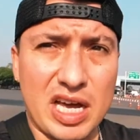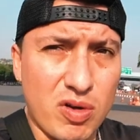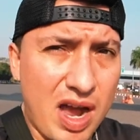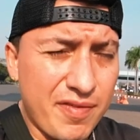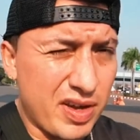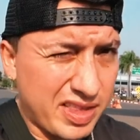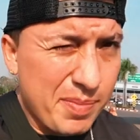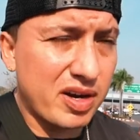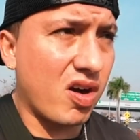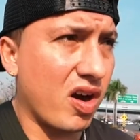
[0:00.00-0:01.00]
I don't have a
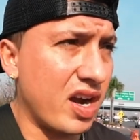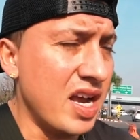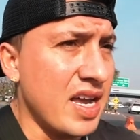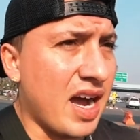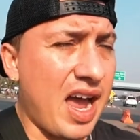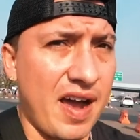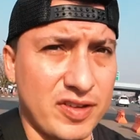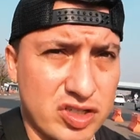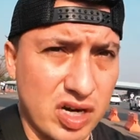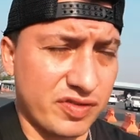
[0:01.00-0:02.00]
debit card, I have
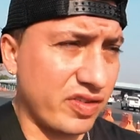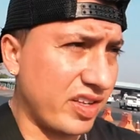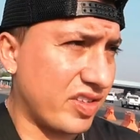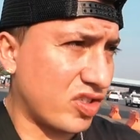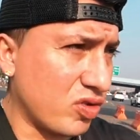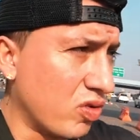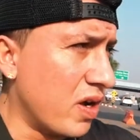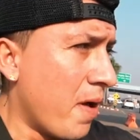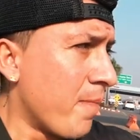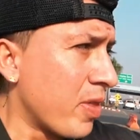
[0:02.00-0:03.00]
to transfer this to
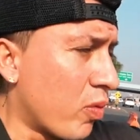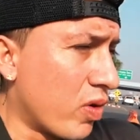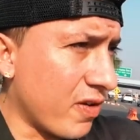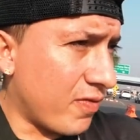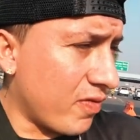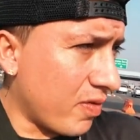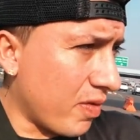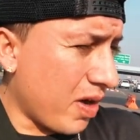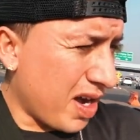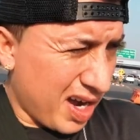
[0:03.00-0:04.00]
one of,
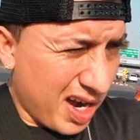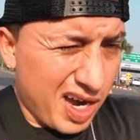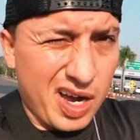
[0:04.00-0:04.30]
uh,